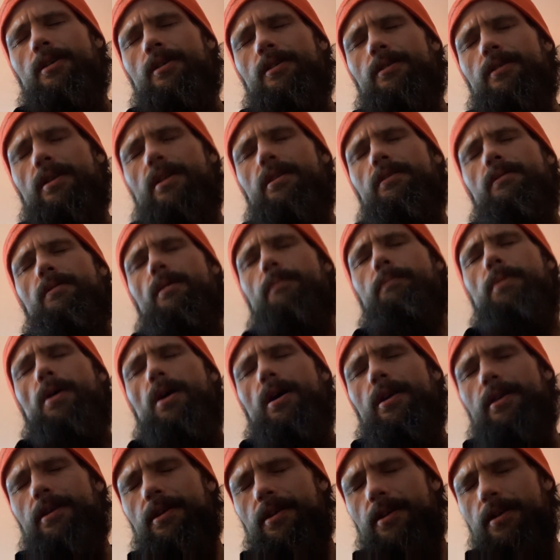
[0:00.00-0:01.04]
like
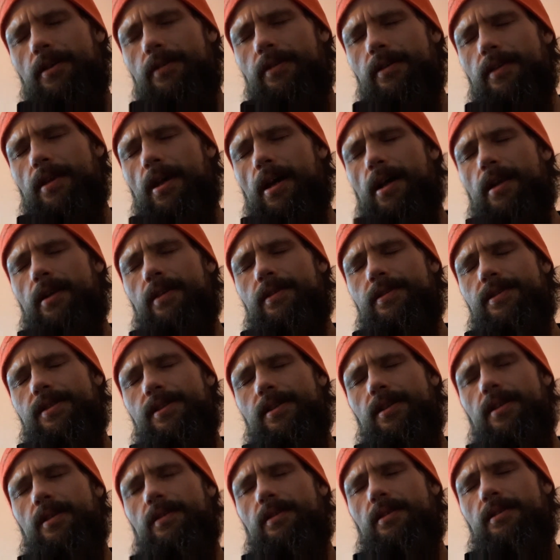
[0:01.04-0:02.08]
upon hearing that and
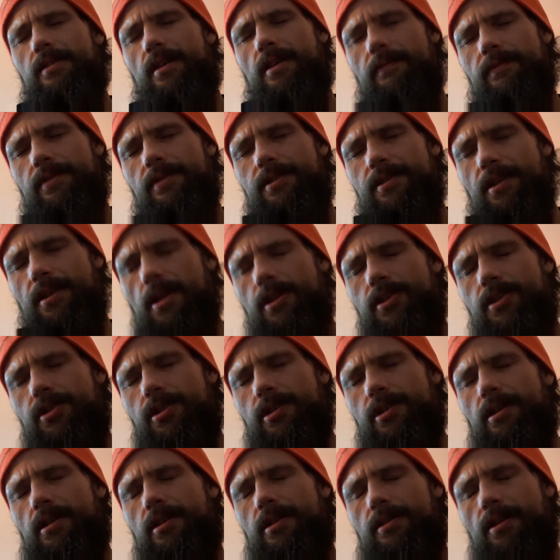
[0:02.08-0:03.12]
seeing the
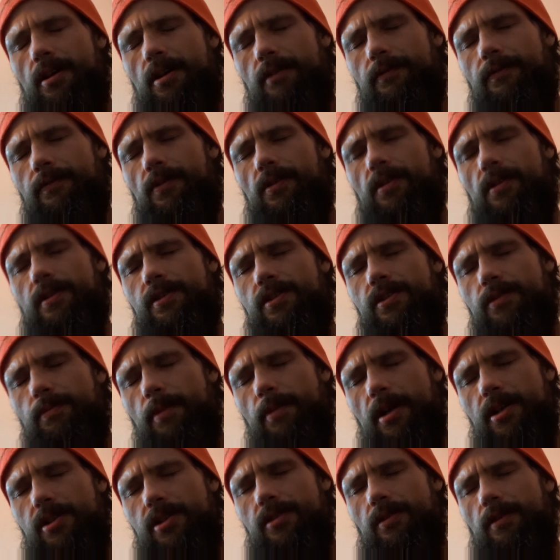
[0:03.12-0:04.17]
devastation in darfur
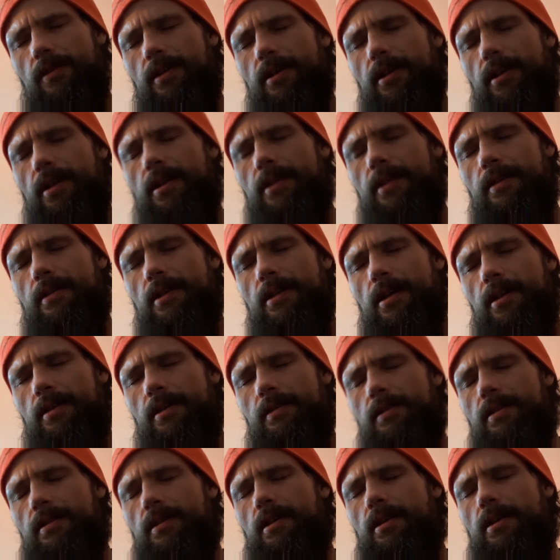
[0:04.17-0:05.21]
especially and like
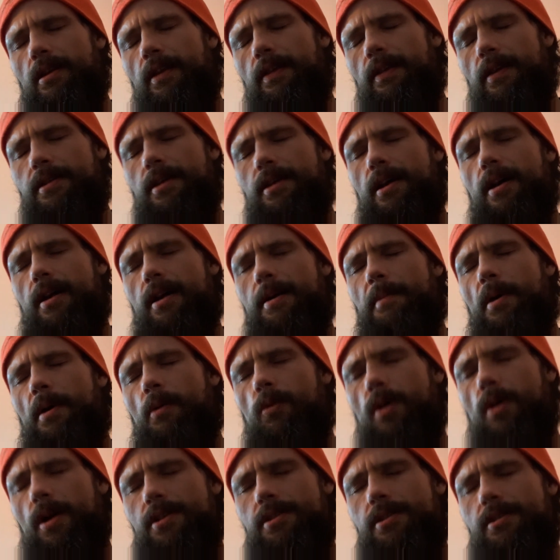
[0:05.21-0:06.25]
and at the time i
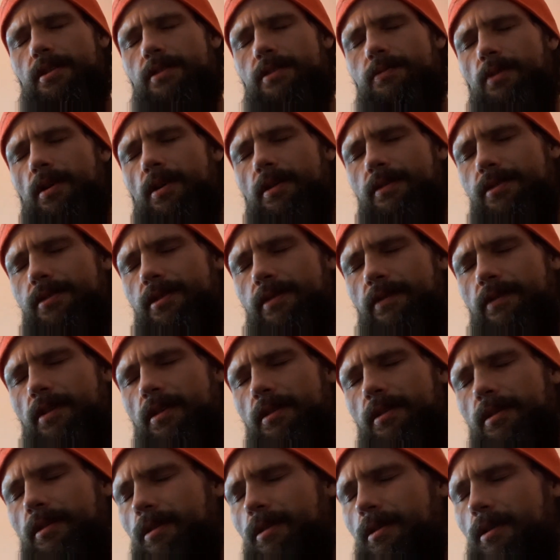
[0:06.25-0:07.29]
watched this when i was
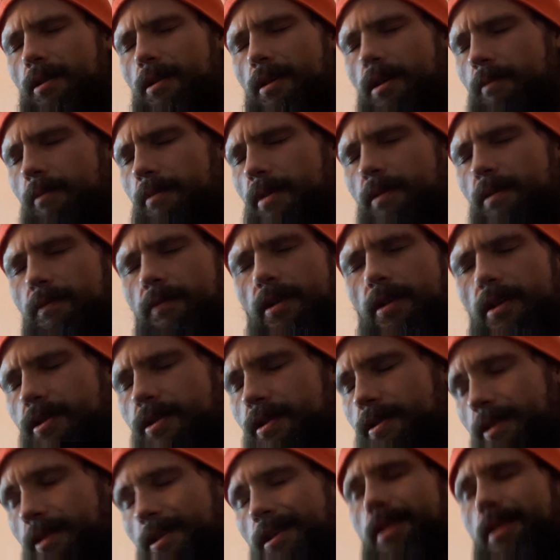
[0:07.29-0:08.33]
living you know i mean
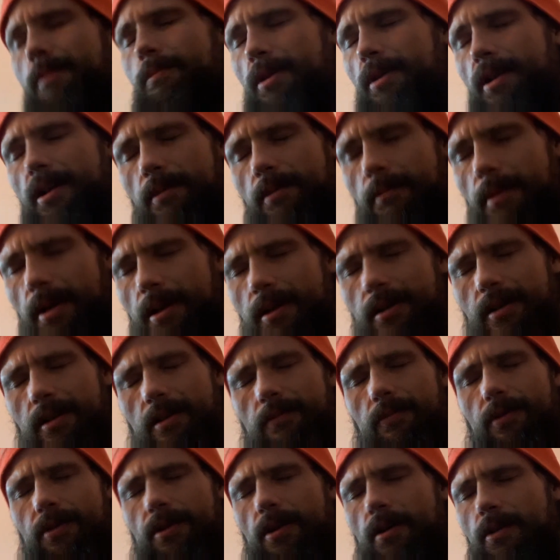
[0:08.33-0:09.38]
just anybody in america
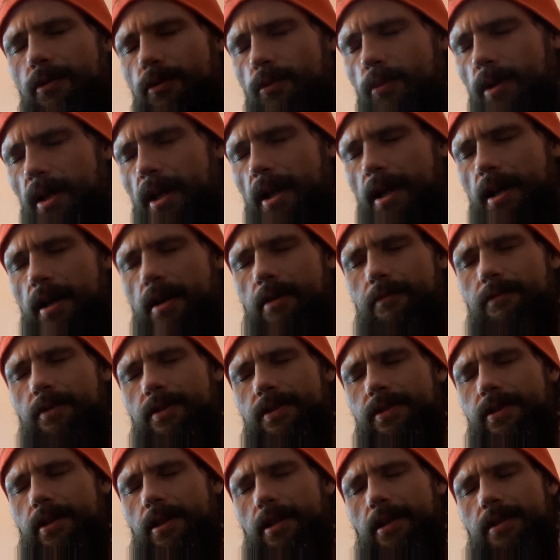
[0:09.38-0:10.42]
with all that we have
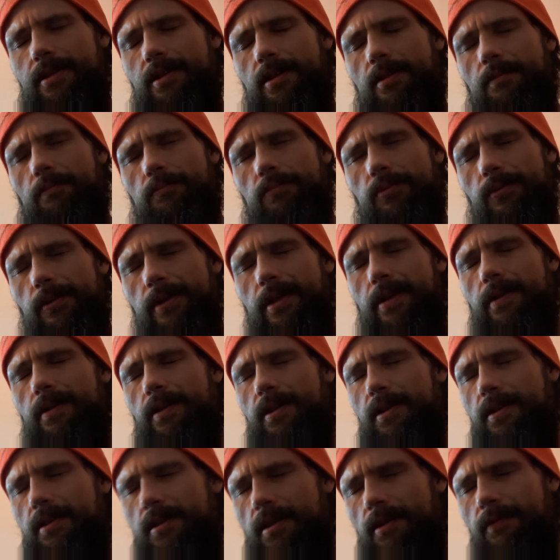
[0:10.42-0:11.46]
is like it's a
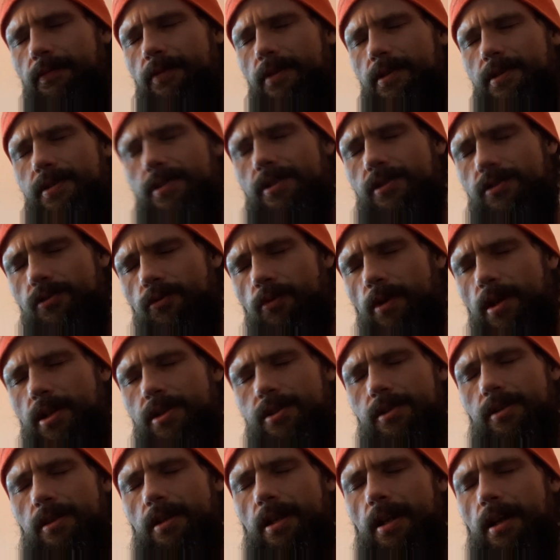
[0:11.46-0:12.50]
completely different
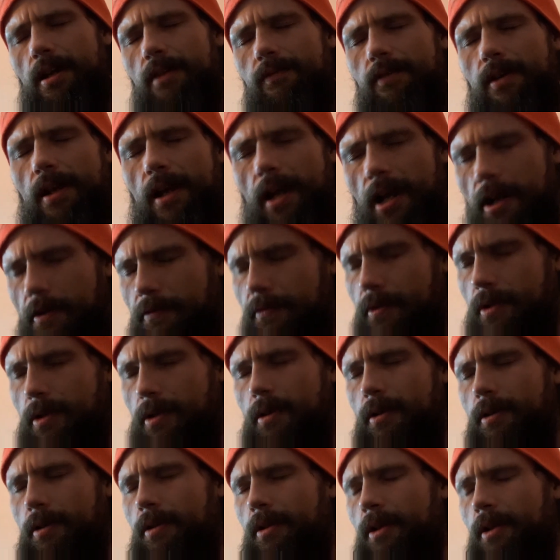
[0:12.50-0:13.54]
situation than they have in africa